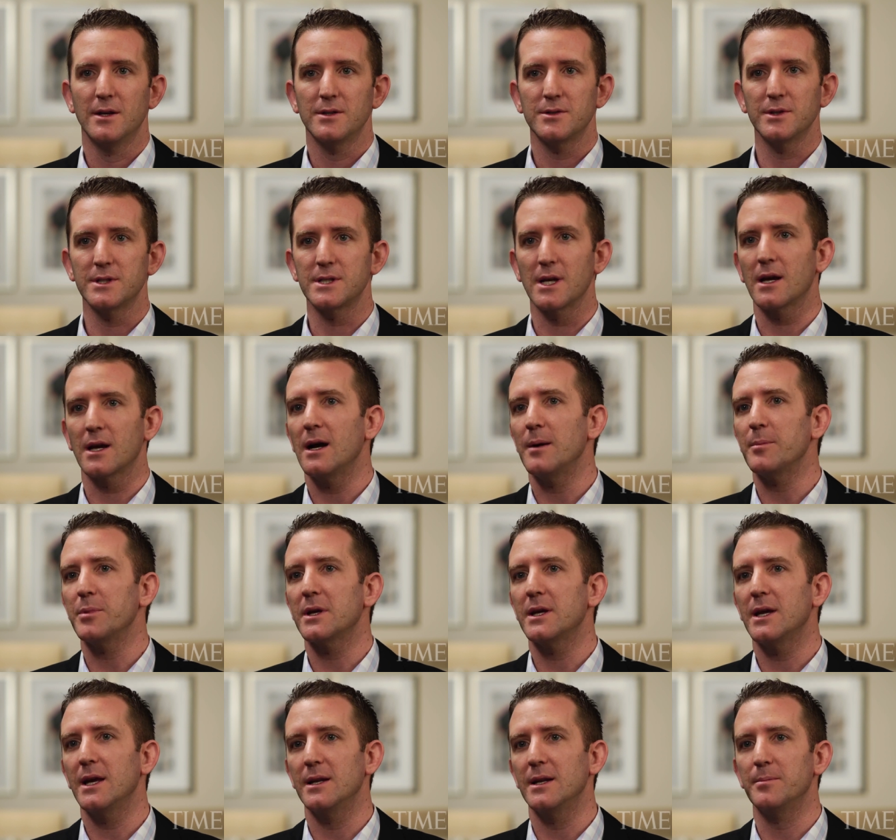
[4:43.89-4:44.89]
So it's a
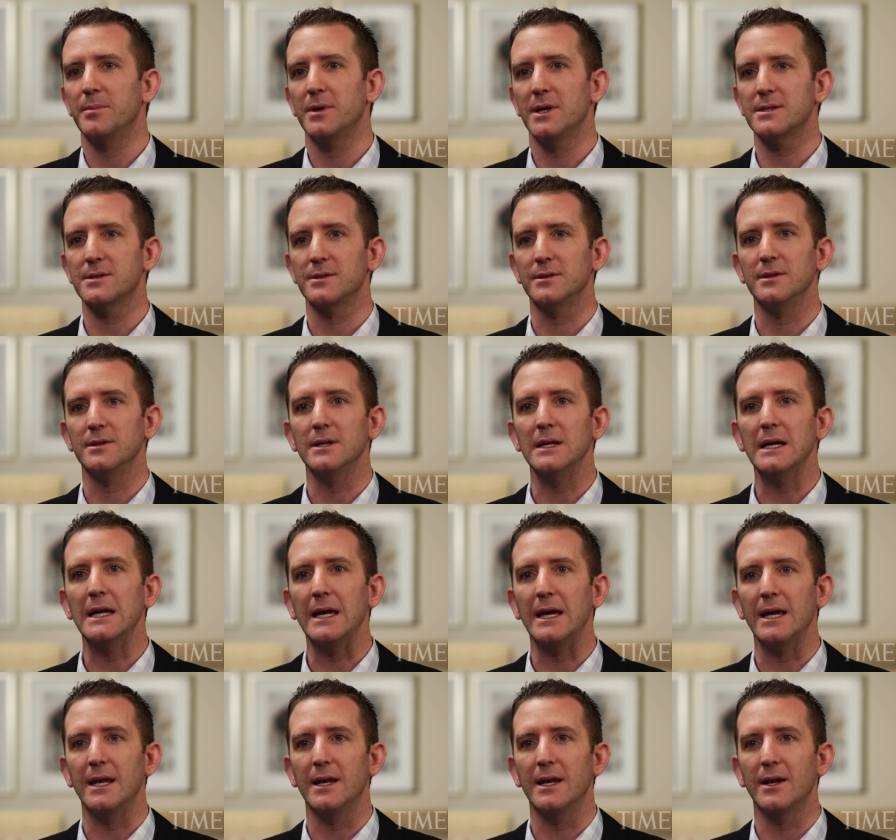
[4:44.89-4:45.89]
complicated puzzle,
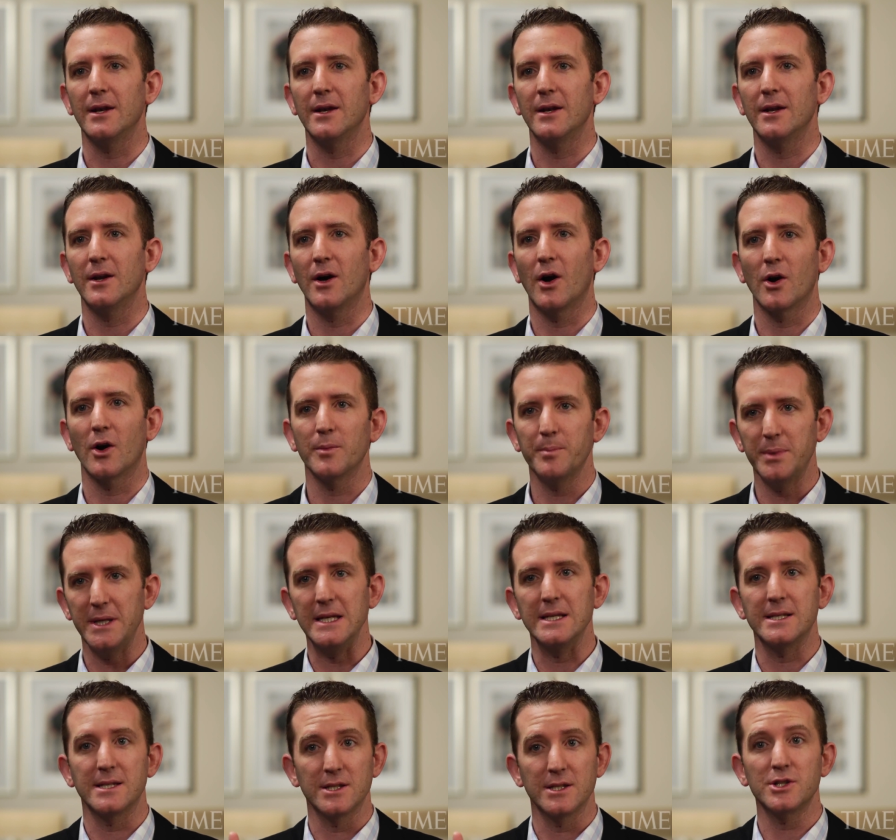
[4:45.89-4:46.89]
and our
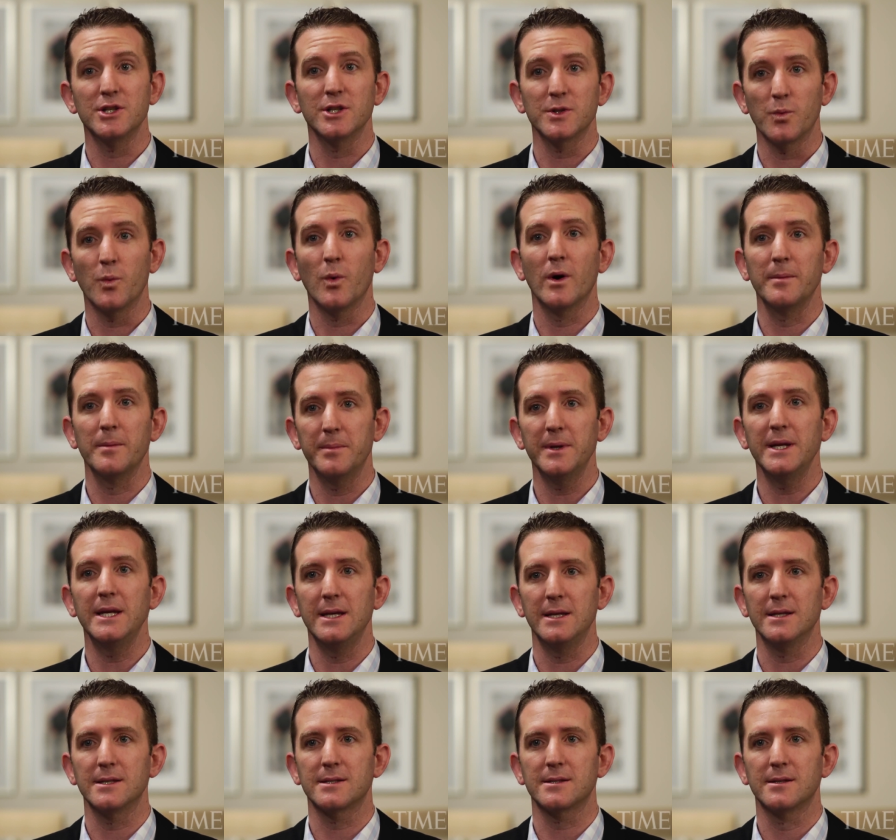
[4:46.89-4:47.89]
piece is just one
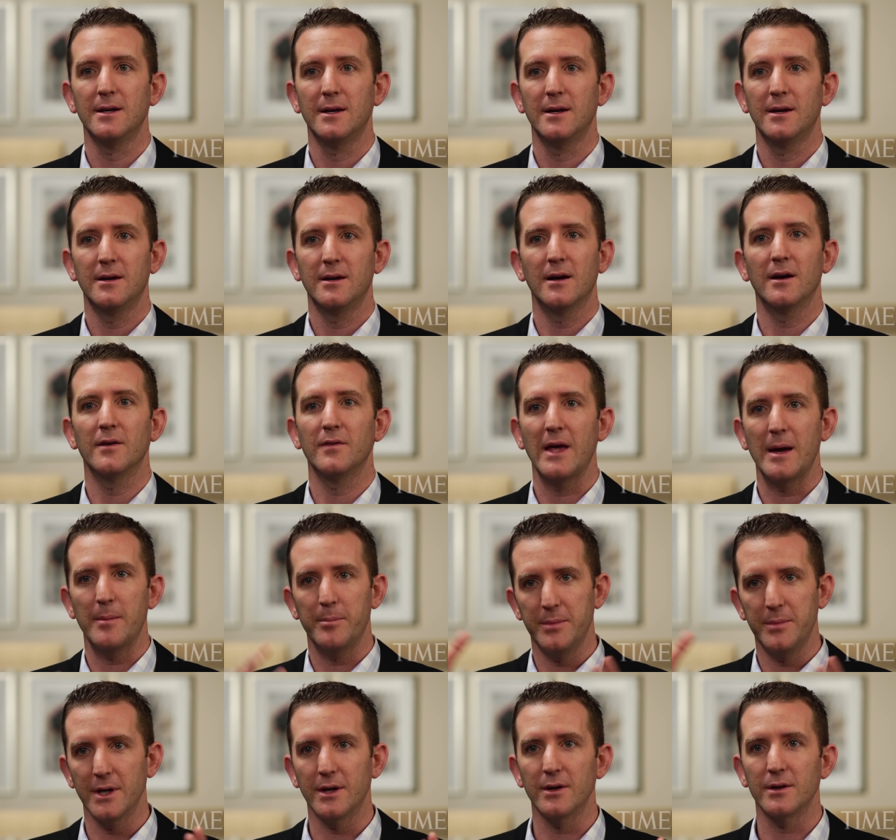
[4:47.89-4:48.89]
piece of
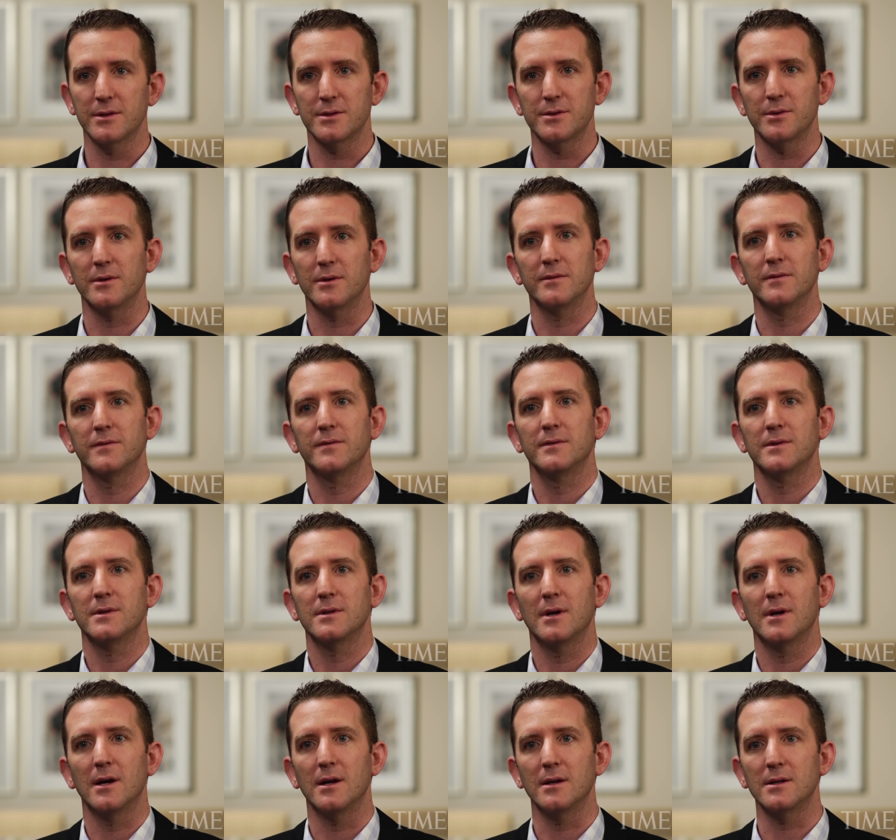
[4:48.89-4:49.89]
that bigger sort of
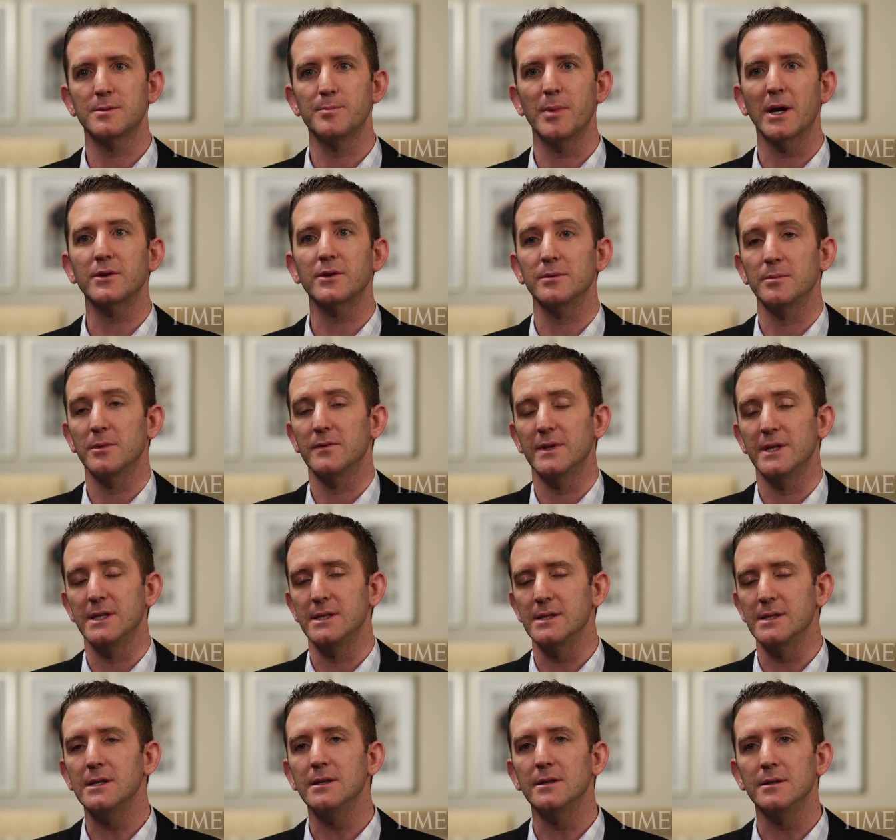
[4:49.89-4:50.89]
uh, spectrum of the
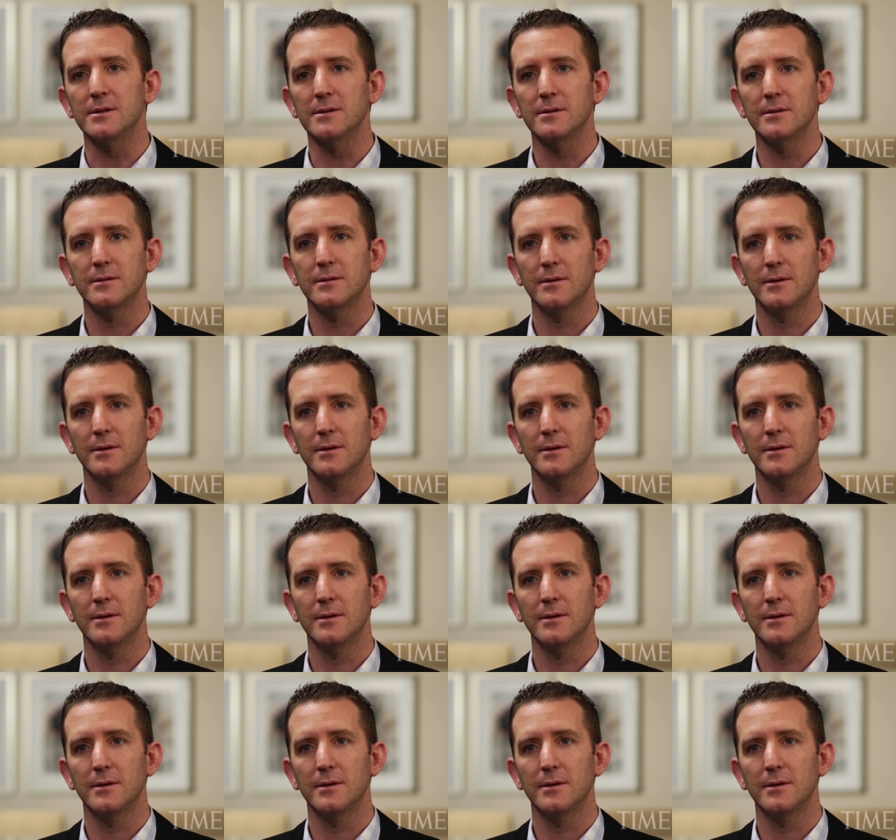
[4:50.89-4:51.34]
disease.